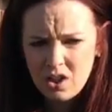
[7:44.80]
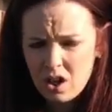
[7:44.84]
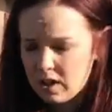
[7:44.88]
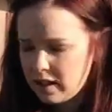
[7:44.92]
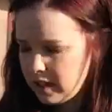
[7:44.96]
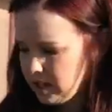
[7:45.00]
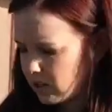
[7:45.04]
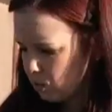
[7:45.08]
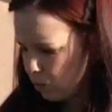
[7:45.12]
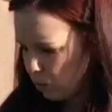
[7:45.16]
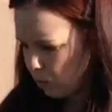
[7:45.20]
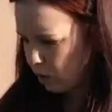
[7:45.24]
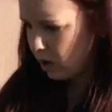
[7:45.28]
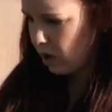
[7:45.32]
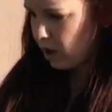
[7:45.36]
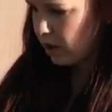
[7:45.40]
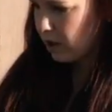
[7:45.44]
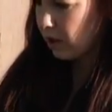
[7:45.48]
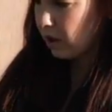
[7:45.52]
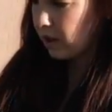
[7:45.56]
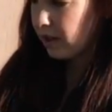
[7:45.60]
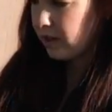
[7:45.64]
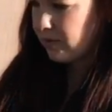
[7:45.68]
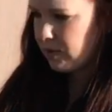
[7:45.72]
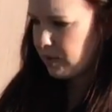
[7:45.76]
donkeys work
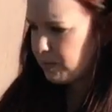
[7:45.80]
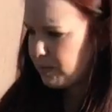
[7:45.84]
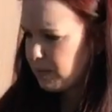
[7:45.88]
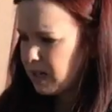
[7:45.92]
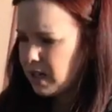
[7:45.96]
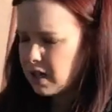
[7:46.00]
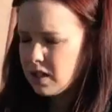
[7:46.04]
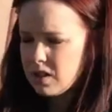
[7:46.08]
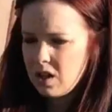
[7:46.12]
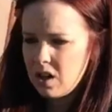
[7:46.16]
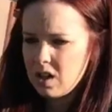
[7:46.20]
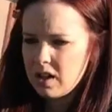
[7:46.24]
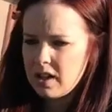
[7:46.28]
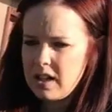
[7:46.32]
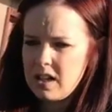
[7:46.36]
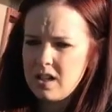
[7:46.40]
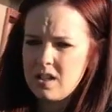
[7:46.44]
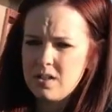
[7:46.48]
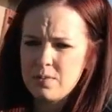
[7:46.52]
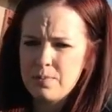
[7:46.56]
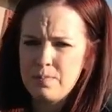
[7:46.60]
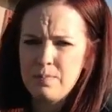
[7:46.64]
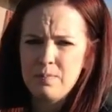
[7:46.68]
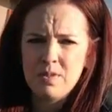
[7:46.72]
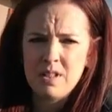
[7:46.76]
on her, even mini
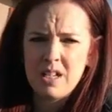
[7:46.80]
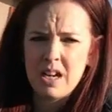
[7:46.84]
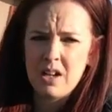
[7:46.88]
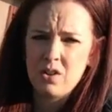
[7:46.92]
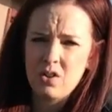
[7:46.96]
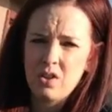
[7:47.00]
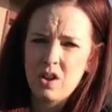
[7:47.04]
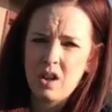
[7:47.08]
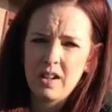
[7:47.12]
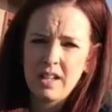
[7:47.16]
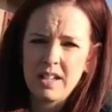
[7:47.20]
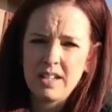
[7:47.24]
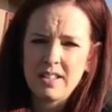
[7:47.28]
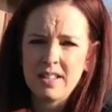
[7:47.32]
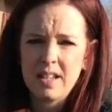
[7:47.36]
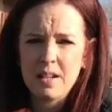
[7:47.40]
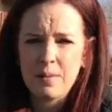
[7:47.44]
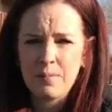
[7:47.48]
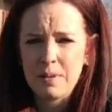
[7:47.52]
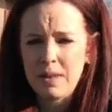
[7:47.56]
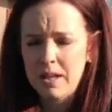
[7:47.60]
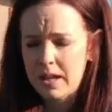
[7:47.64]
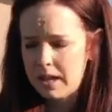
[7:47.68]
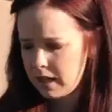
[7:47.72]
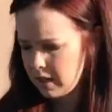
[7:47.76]
donkeys, standard donkeys,
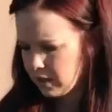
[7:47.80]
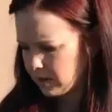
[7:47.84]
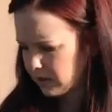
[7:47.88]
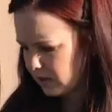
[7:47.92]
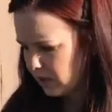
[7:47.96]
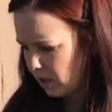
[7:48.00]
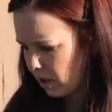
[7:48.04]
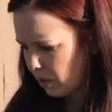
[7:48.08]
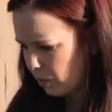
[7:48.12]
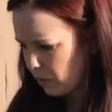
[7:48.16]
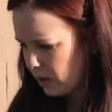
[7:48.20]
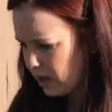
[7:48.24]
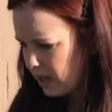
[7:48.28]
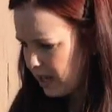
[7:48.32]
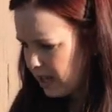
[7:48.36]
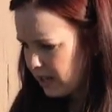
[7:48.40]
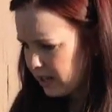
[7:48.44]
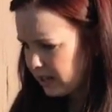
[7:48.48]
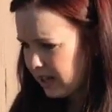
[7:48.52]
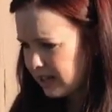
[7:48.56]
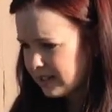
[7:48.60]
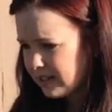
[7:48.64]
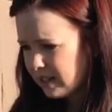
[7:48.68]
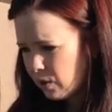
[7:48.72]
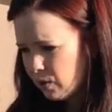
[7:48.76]
same thing. So
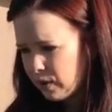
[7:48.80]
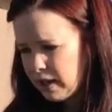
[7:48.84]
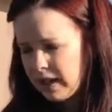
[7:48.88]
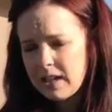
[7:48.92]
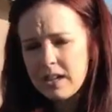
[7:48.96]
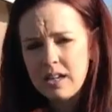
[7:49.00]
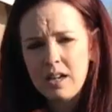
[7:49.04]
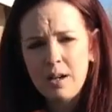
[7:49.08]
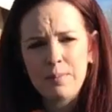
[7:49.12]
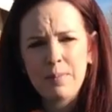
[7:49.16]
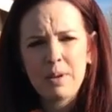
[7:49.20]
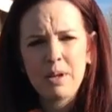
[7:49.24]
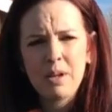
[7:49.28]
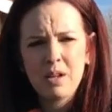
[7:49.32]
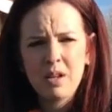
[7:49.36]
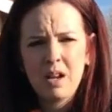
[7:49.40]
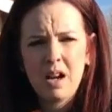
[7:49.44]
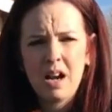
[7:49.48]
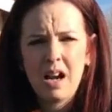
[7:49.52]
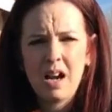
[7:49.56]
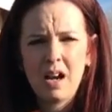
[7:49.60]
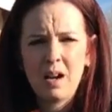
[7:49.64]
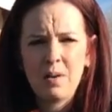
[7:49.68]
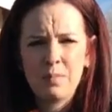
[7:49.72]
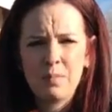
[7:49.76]
that's how we ended up
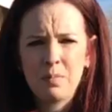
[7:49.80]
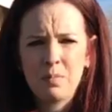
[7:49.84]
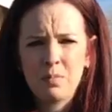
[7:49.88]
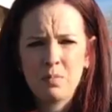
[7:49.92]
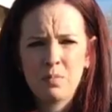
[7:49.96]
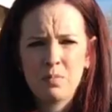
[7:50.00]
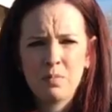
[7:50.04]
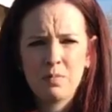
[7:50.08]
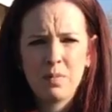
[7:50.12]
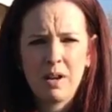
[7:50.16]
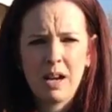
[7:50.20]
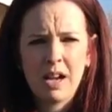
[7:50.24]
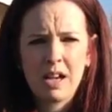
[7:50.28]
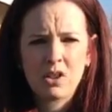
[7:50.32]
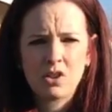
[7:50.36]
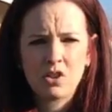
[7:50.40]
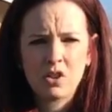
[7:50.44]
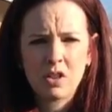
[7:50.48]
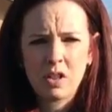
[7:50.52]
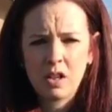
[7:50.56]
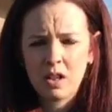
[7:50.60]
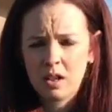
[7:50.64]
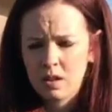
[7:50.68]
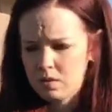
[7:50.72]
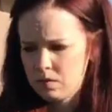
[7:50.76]
um,
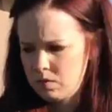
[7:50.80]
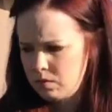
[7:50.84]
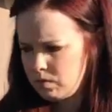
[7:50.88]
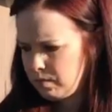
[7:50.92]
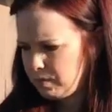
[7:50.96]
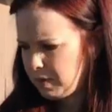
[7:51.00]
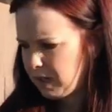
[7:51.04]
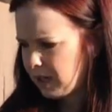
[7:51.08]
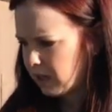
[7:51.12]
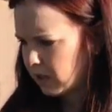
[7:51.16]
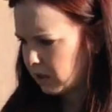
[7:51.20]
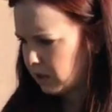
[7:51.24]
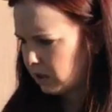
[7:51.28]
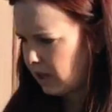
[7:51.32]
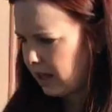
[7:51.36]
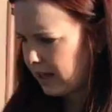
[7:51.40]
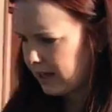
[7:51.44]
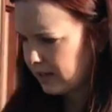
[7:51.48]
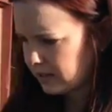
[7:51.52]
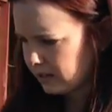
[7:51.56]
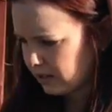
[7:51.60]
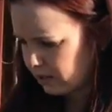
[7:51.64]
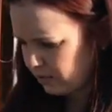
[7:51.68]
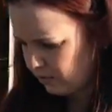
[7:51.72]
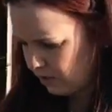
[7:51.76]
actually being
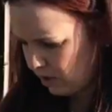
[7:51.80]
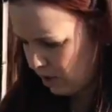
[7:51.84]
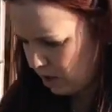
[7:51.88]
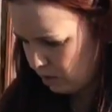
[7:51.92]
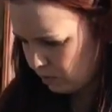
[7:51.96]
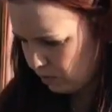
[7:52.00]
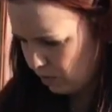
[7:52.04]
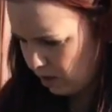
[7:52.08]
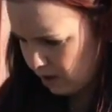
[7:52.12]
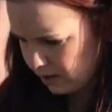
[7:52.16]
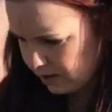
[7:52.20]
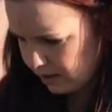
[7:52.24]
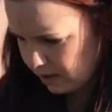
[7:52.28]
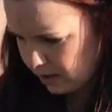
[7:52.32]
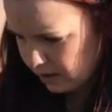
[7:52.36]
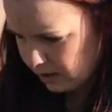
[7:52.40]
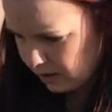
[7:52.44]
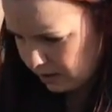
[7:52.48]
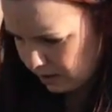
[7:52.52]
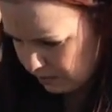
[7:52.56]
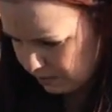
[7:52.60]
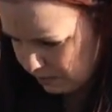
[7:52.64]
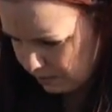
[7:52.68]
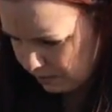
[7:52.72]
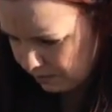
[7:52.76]
clients of uh, Ross's.